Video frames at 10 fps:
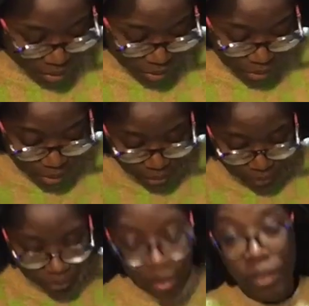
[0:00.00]
Well,
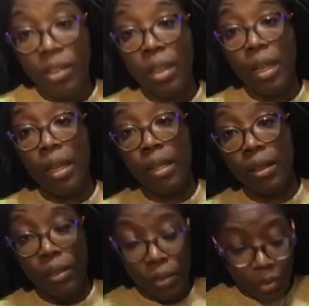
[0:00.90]
that's a lie
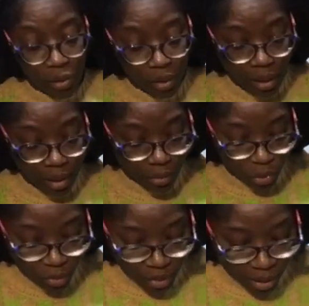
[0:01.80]
because you see I have
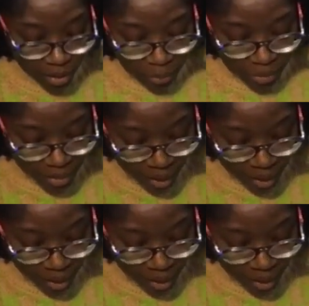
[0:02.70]
supply, but